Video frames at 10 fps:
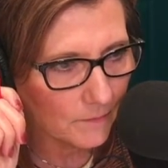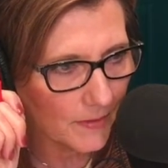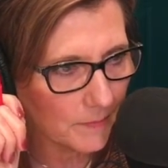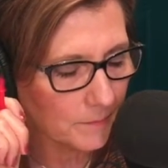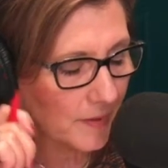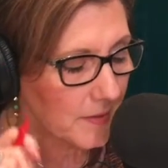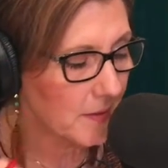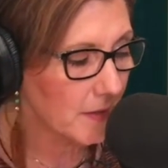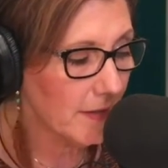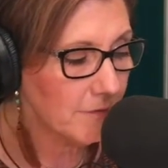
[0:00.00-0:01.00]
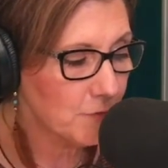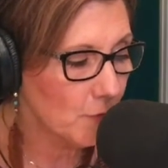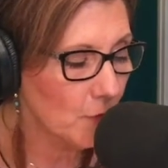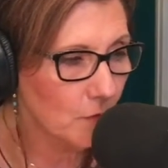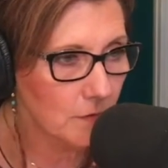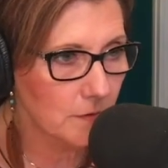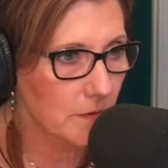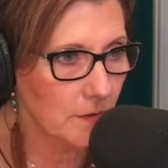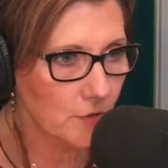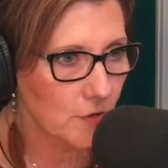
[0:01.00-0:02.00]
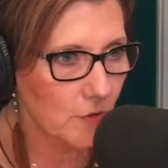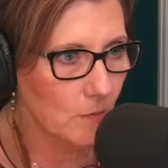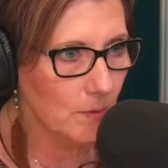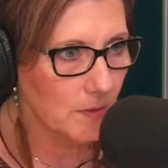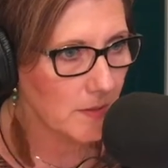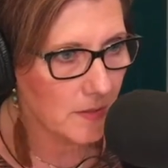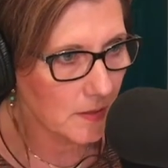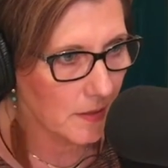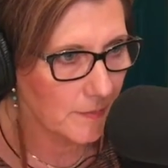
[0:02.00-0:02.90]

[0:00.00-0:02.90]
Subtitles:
But the left will go. They'll just go ballistic.